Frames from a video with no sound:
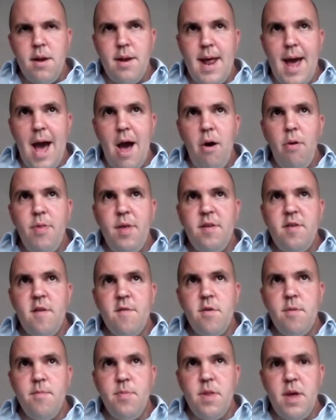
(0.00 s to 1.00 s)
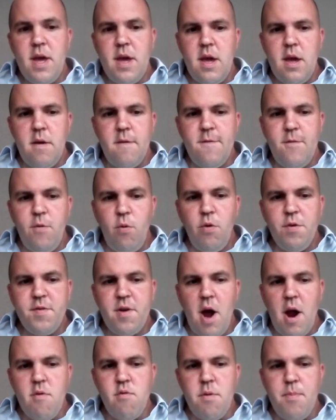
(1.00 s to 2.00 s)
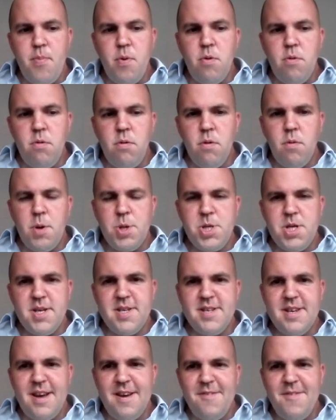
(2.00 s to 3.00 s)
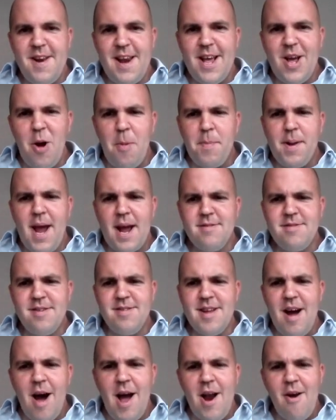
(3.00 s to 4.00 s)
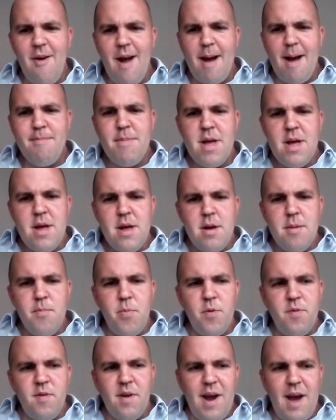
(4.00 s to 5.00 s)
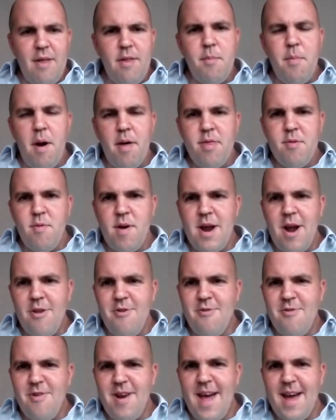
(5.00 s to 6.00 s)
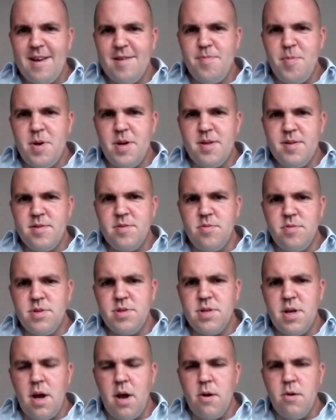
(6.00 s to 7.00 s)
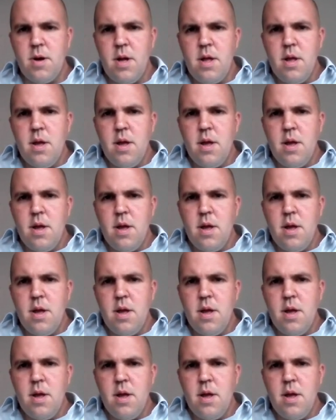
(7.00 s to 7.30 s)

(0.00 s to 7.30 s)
Now, this is from the Foresight report, which is a fairly complicated diagram put together by 300 experts or so.